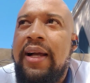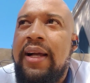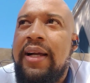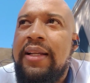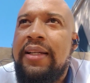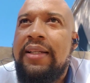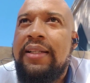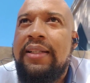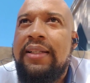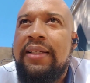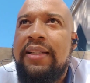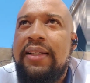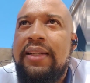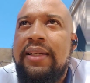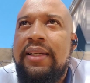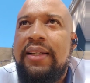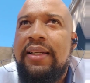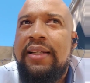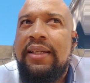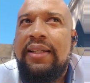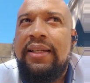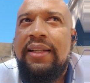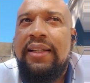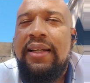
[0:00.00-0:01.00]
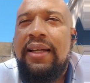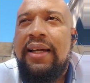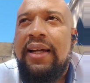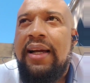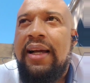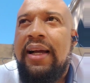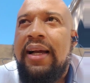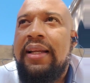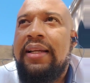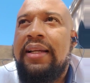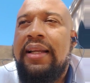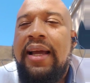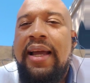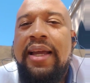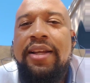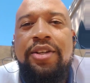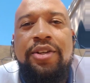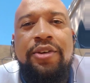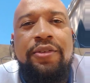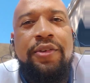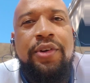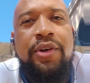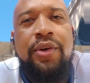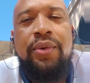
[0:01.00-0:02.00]
and I
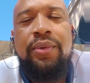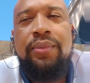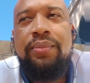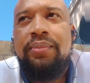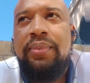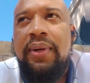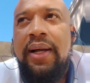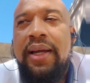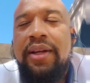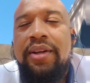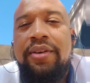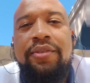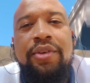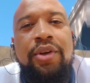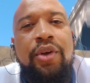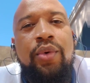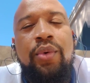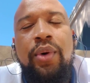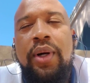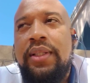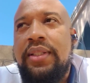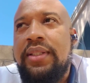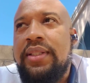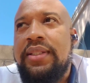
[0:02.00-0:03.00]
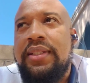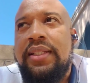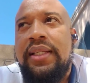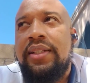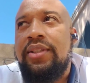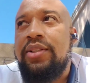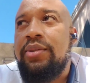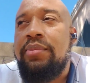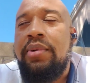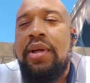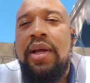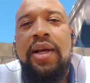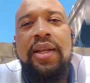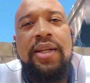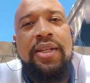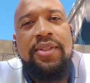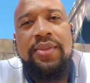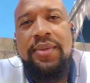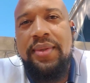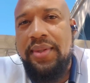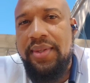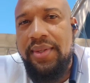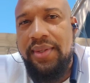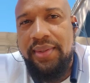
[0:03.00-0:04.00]
don't even know what to say, to be
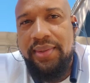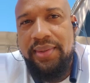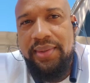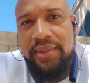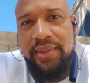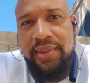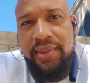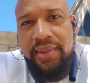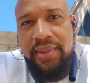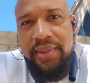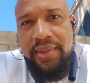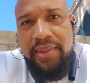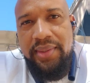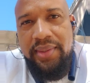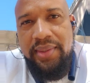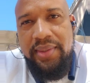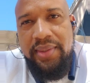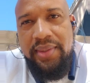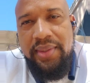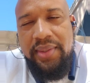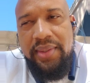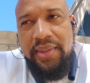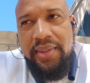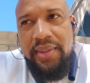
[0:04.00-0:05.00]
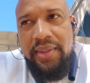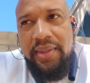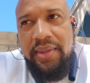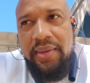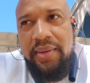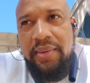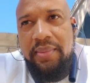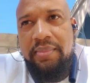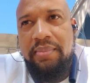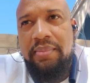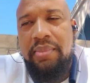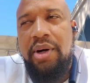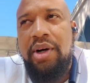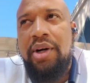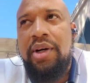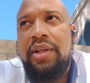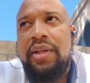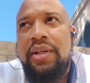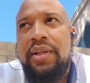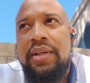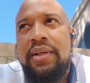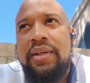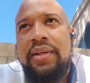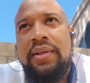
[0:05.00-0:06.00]
honest with you.
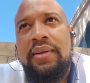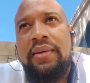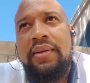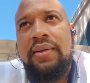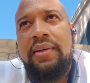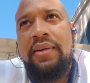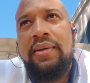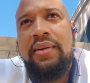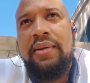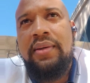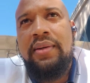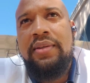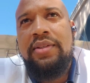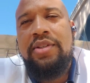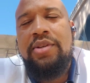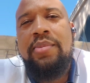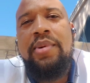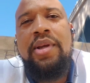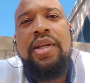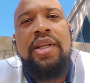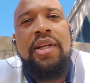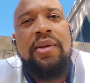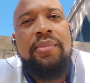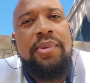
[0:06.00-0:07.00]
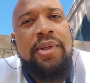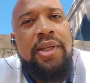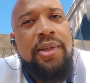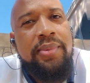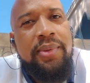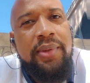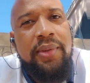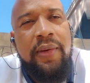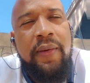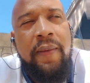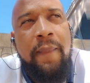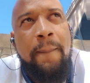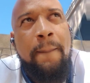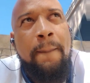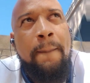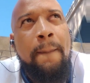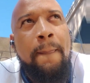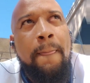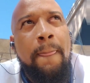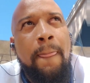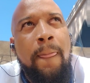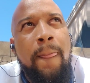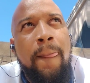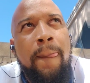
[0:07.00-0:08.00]
But Jamaican people,
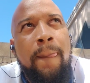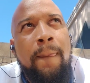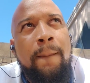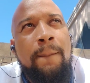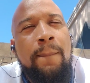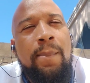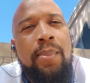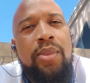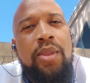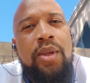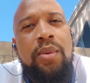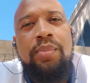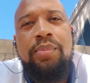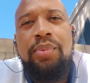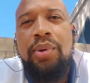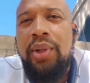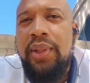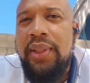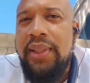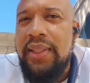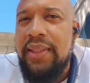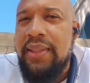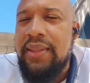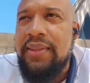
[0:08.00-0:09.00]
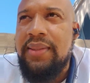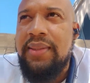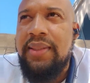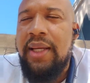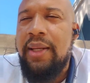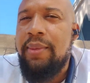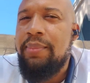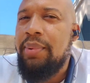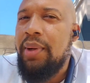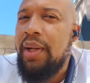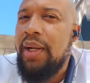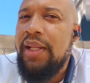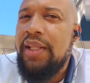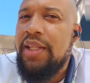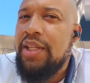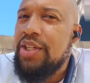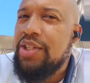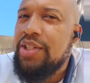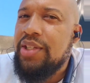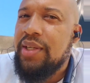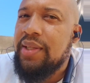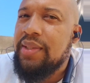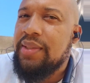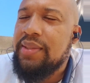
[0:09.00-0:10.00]
police and
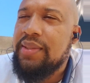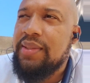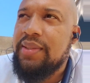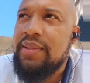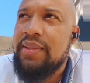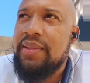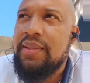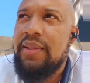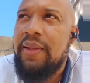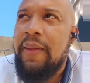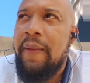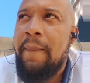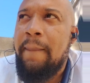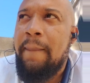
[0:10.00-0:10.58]
politicians